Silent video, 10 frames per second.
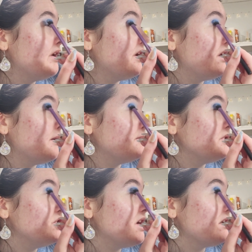and
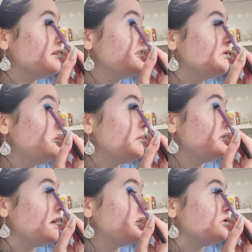I'm gently sweeping
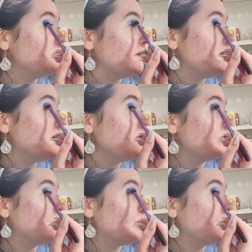that to my inner
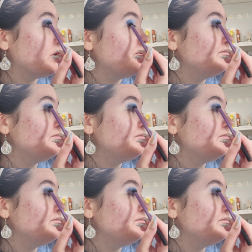corner.